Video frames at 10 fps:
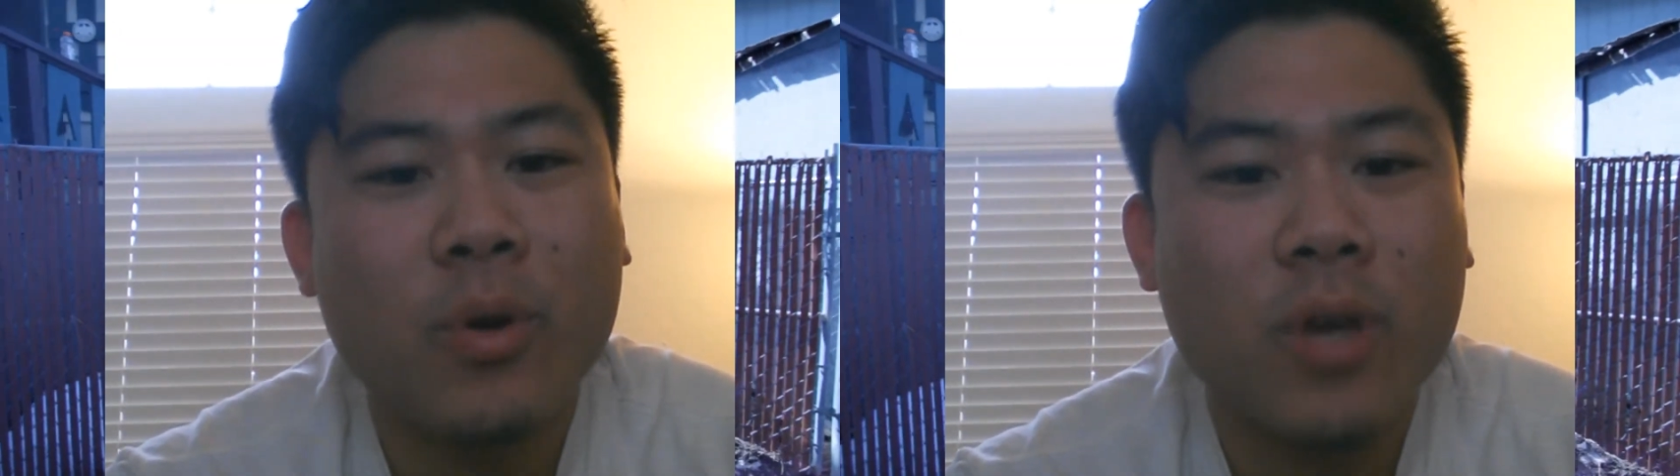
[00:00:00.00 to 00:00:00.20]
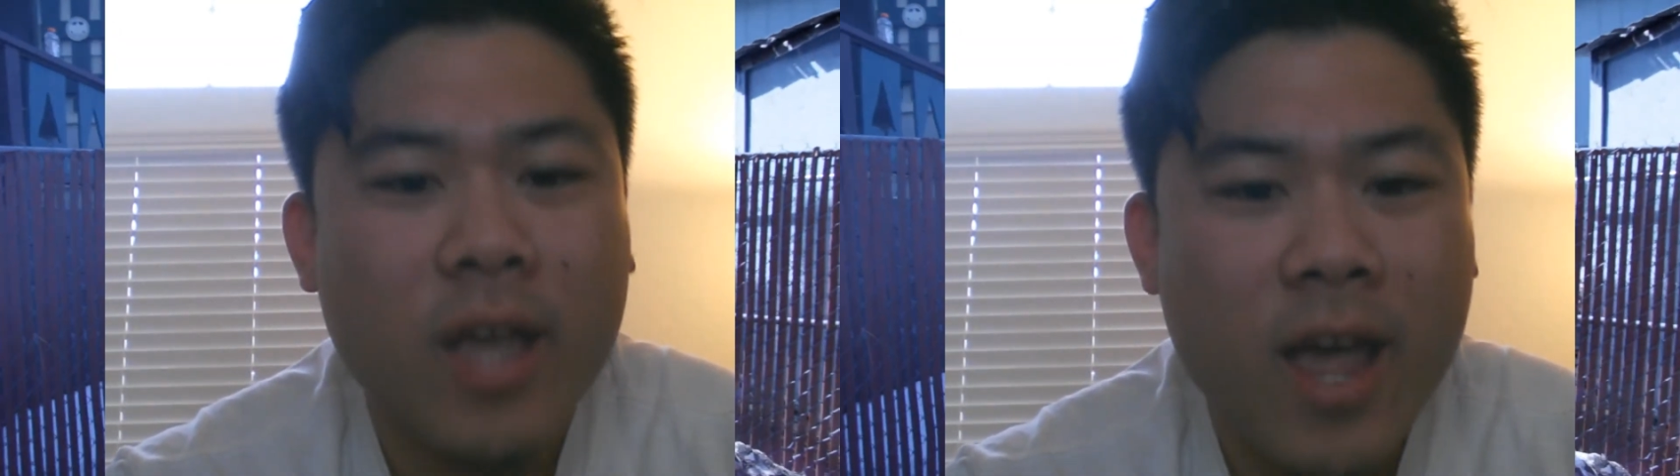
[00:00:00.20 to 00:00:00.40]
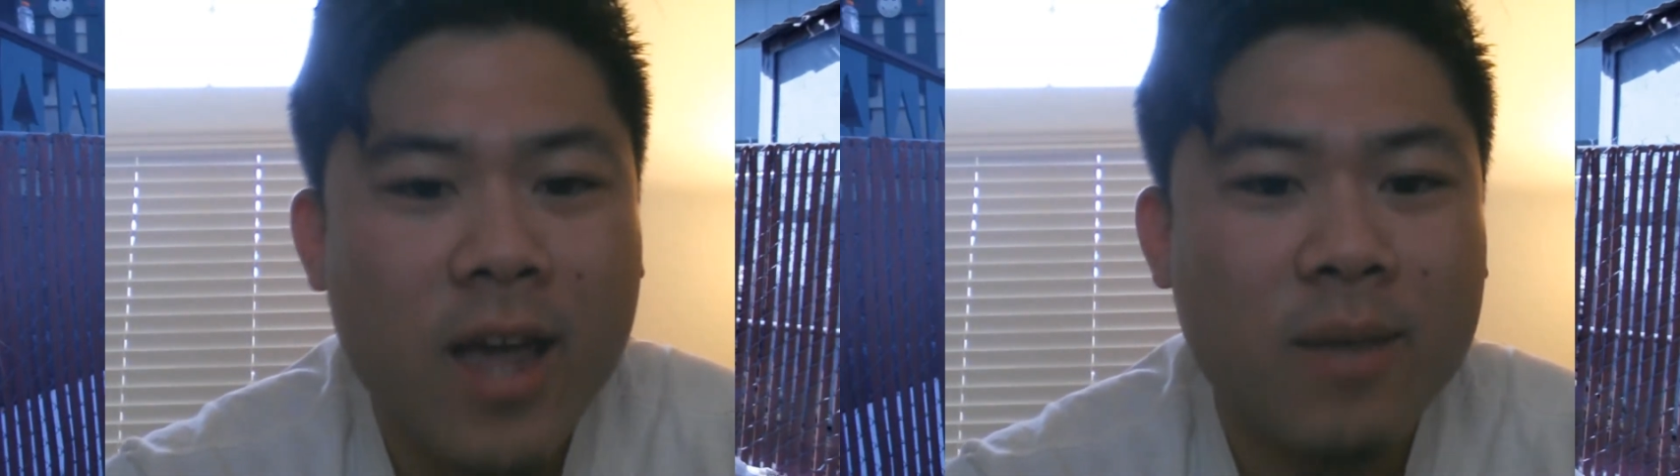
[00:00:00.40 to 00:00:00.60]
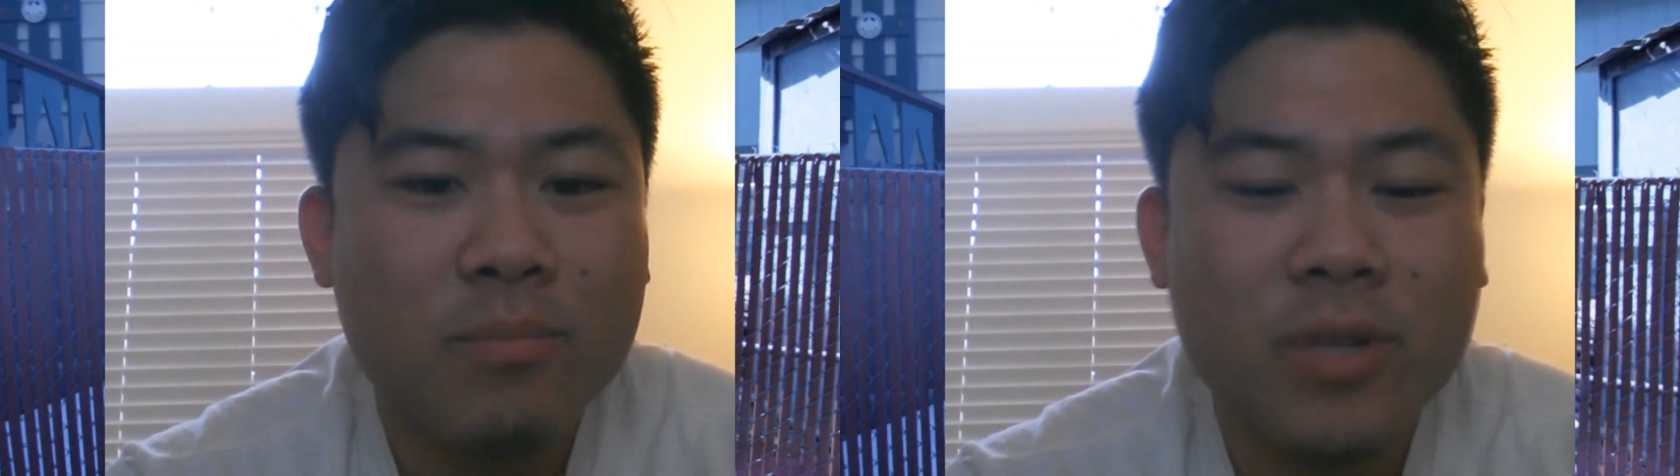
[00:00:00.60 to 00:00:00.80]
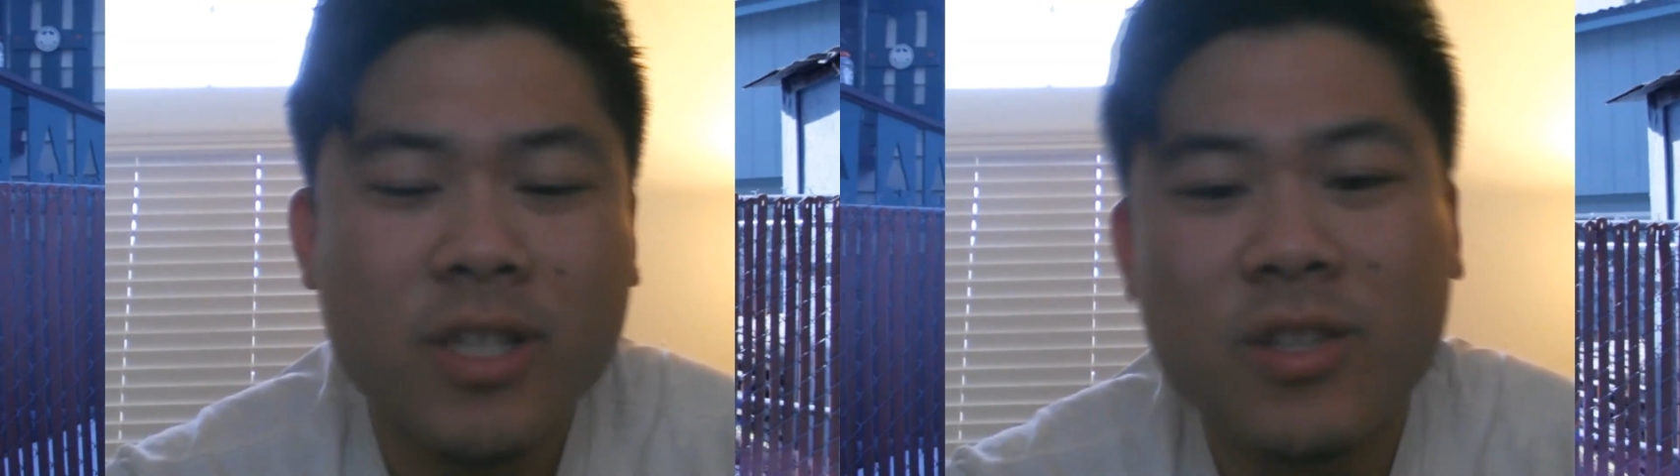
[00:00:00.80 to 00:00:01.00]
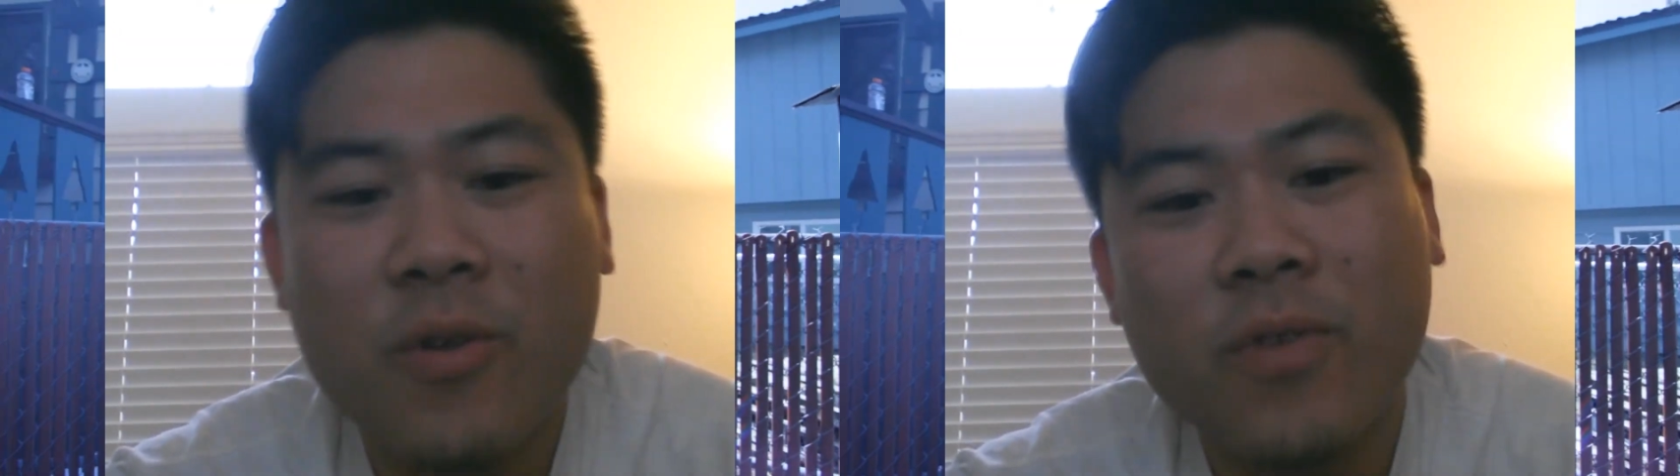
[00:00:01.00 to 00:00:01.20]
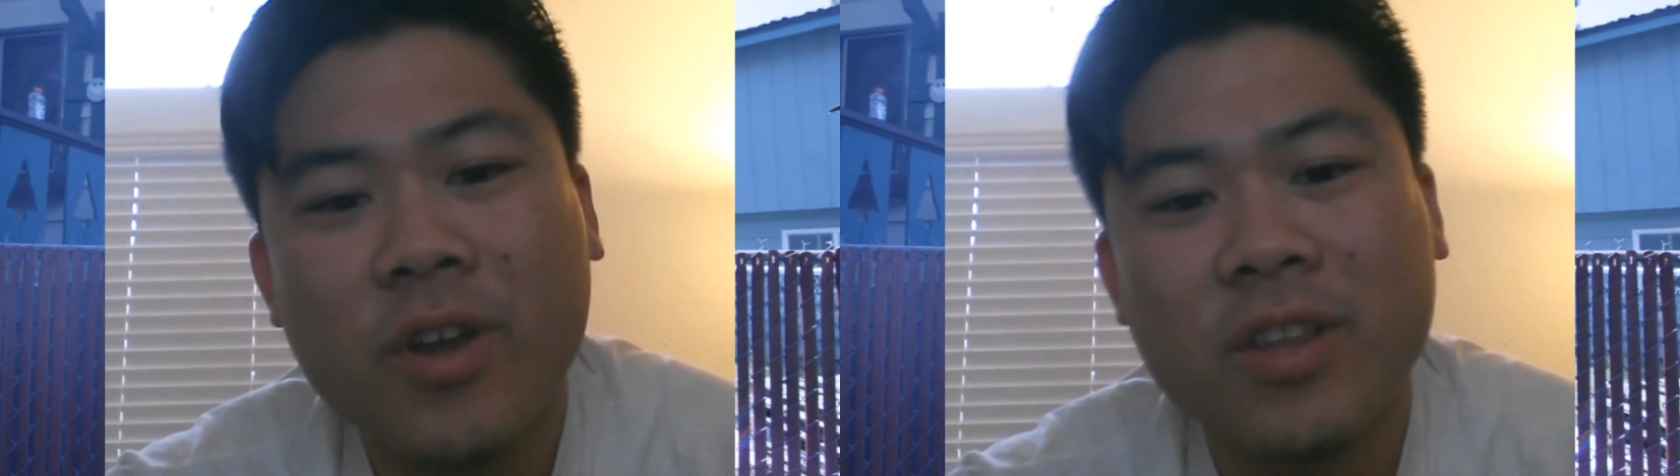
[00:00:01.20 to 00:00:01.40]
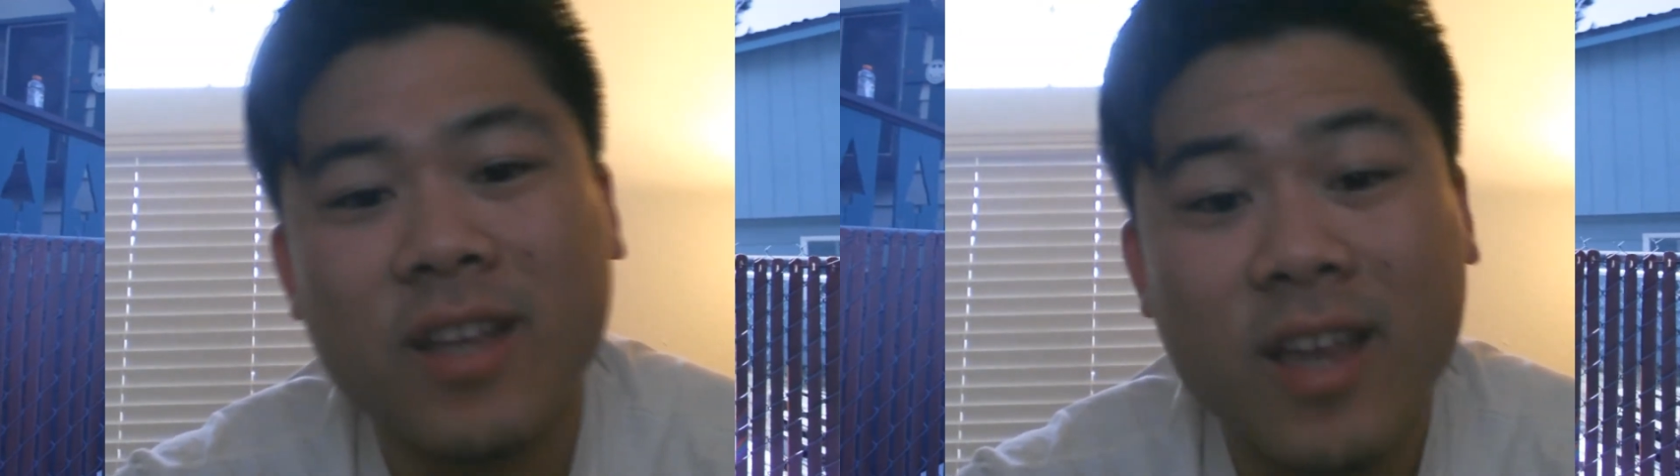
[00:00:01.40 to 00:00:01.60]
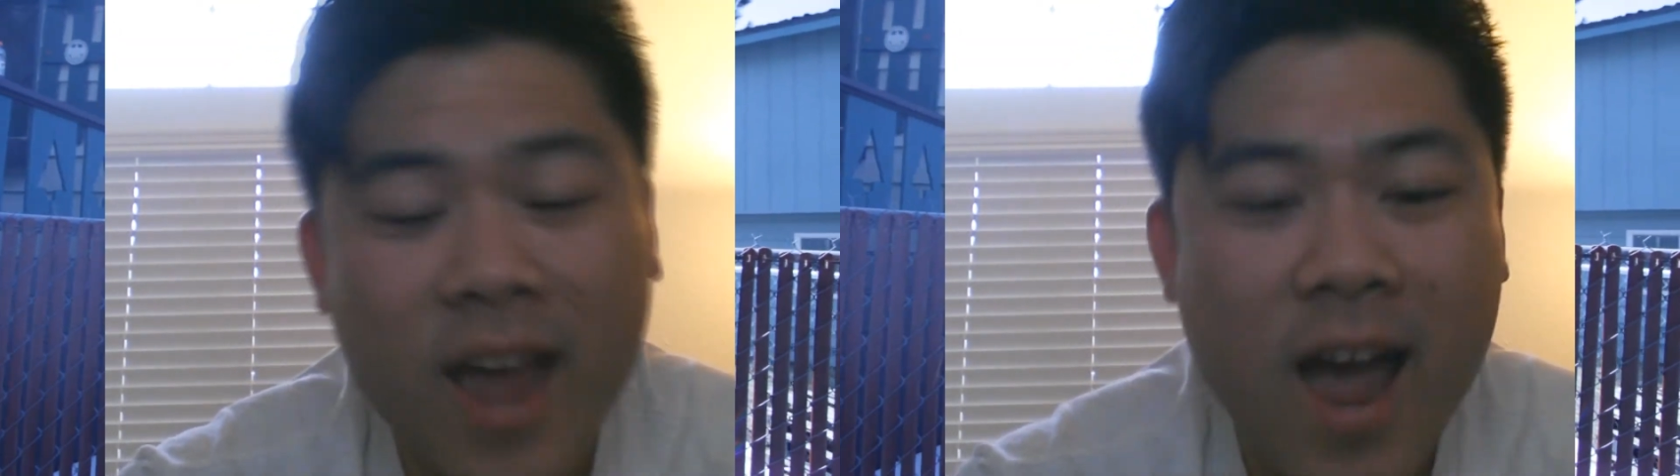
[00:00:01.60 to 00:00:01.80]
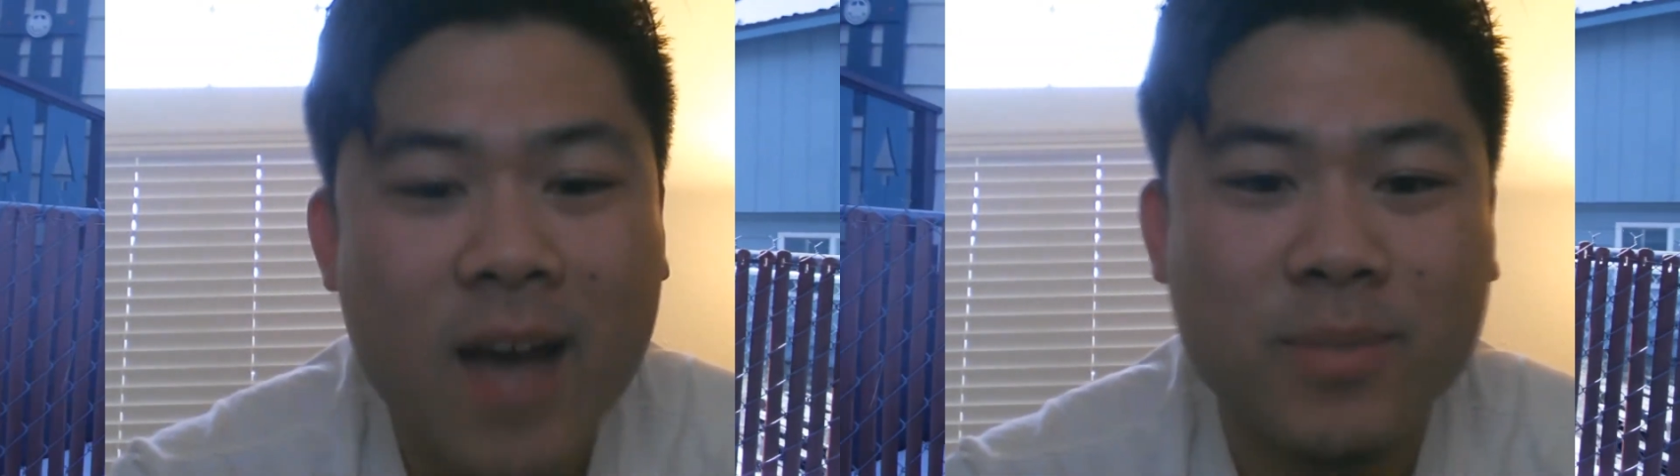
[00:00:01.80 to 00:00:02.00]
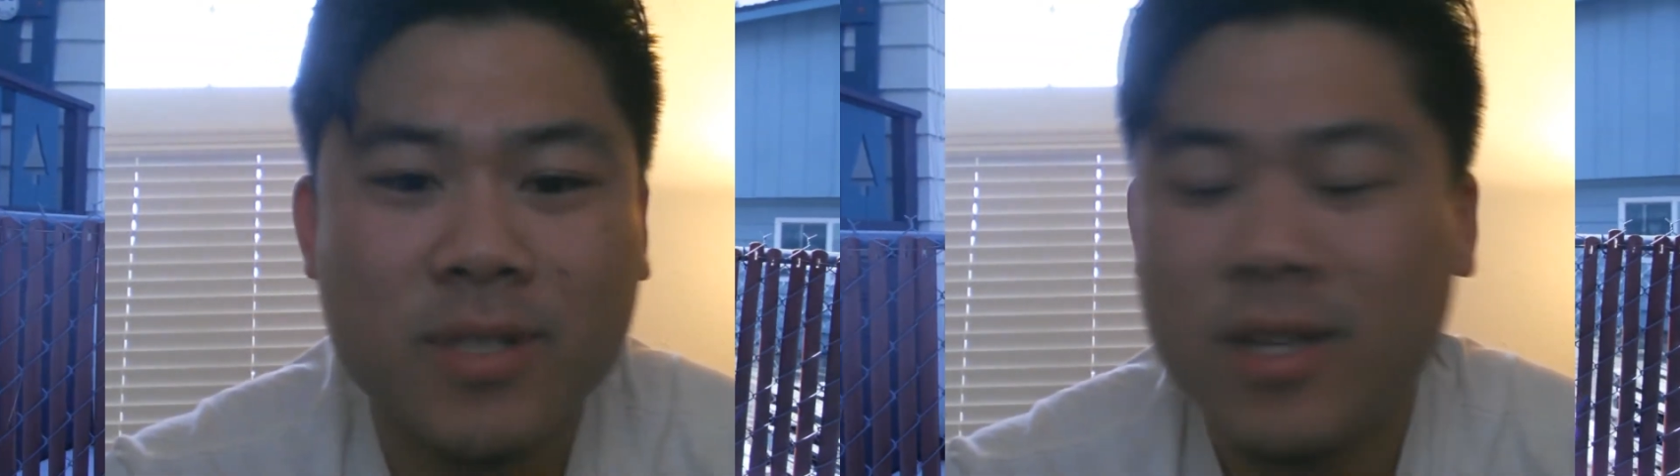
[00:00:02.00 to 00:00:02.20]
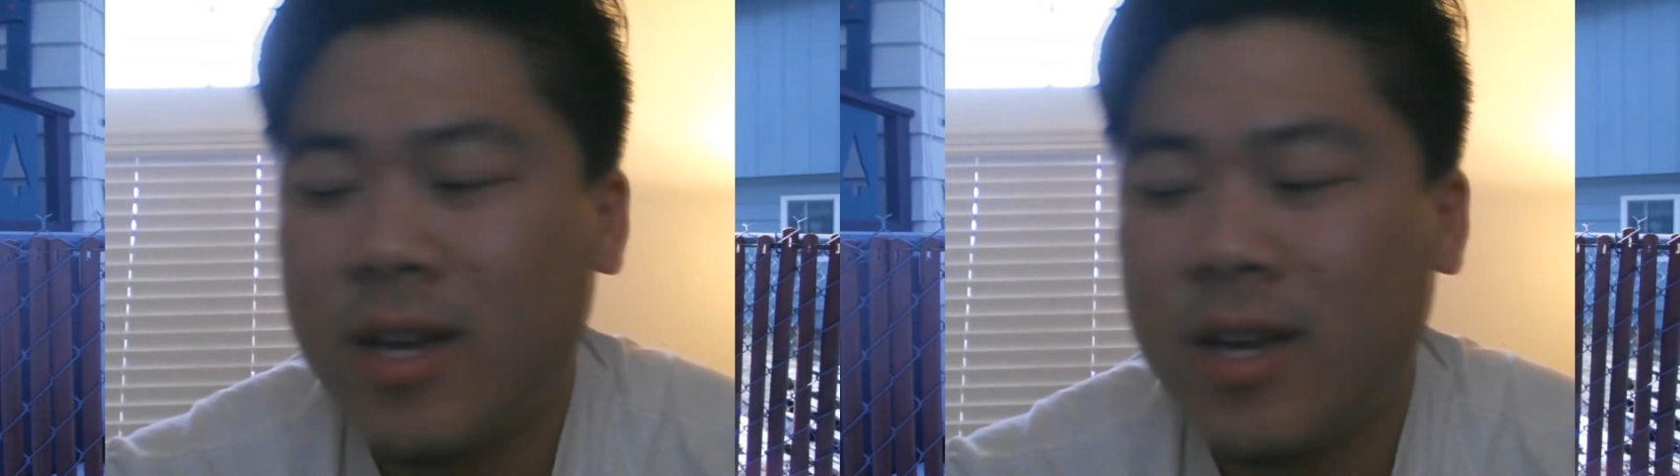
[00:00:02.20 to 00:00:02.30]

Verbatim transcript: K. Please don't forget the caps.